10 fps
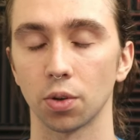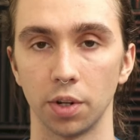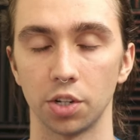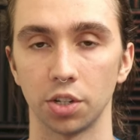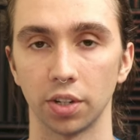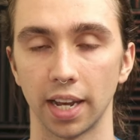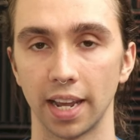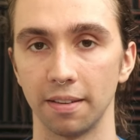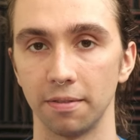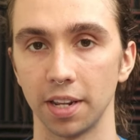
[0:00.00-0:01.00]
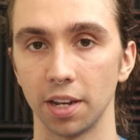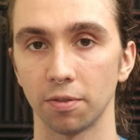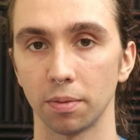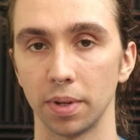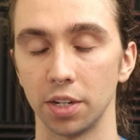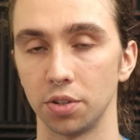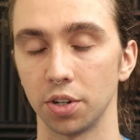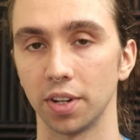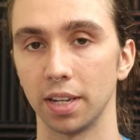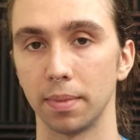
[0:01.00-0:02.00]
in which you'll get a video from me to
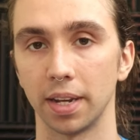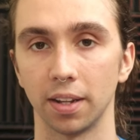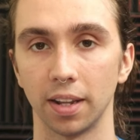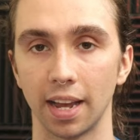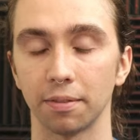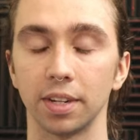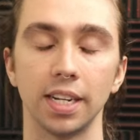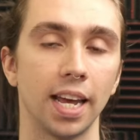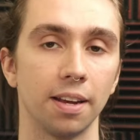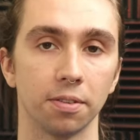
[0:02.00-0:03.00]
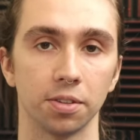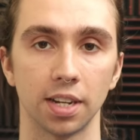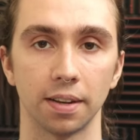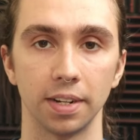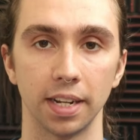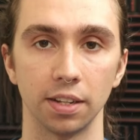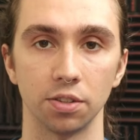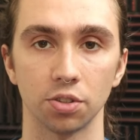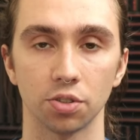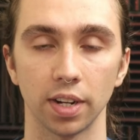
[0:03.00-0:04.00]
your email every day for seven days
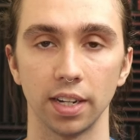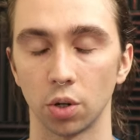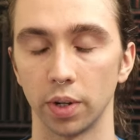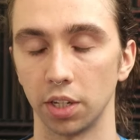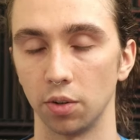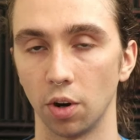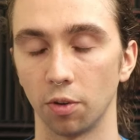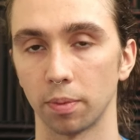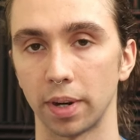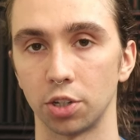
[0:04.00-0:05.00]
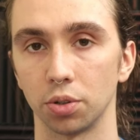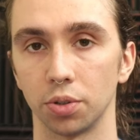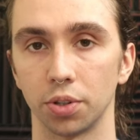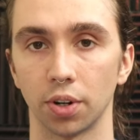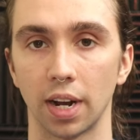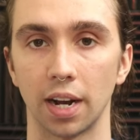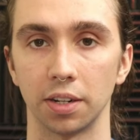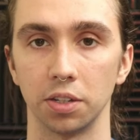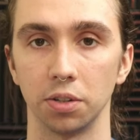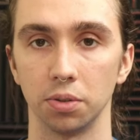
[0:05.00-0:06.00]
straight, showing you over my shoulder how to
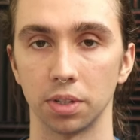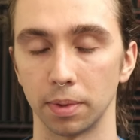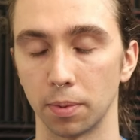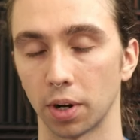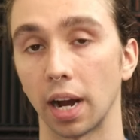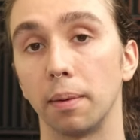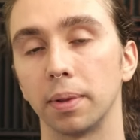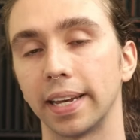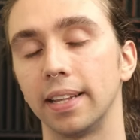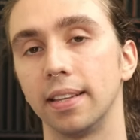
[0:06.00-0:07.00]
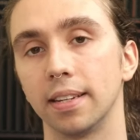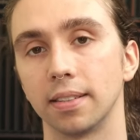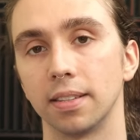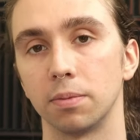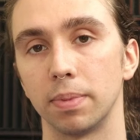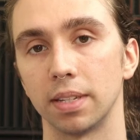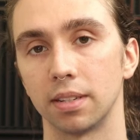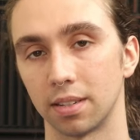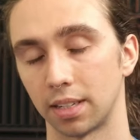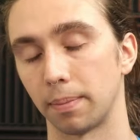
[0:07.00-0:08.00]
do some of the more complicated things in this
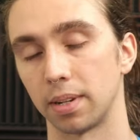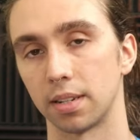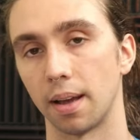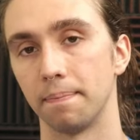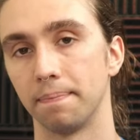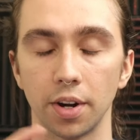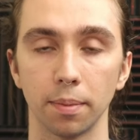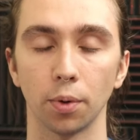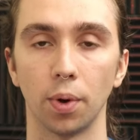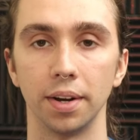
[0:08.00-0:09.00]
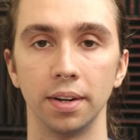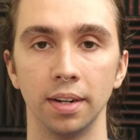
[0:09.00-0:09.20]
business step by step. Number one,